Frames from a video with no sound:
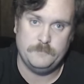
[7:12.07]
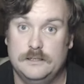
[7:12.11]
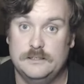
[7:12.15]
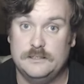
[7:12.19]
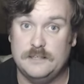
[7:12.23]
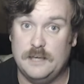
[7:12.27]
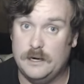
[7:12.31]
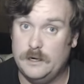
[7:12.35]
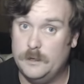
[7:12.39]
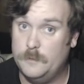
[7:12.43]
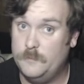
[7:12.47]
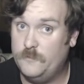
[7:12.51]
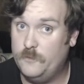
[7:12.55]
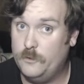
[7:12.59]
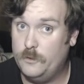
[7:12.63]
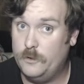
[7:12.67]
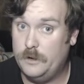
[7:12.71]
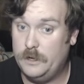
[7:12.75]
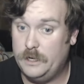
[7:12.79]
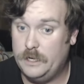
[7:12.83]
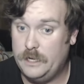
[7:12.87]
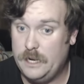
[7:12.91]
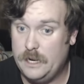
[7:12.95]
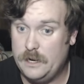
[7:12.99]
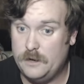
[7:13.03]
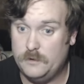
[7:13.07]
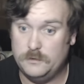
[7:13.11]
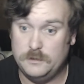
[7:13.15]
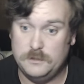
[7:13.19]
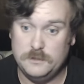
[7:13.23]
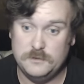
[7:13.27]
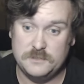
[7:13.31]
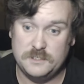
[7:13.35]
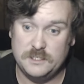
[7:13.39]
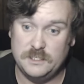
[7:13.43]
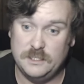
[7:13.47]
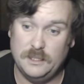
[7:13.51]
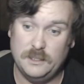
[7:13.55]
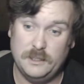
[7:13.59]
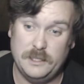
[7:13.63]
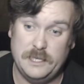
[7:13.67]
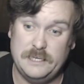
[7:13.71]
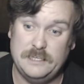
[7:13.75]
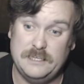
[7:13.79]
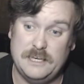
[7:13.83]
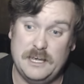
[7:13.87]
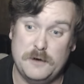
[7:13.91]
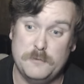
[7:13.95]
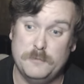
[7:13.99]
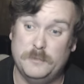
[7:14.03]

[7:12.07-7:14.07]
Sign up for an account using the link down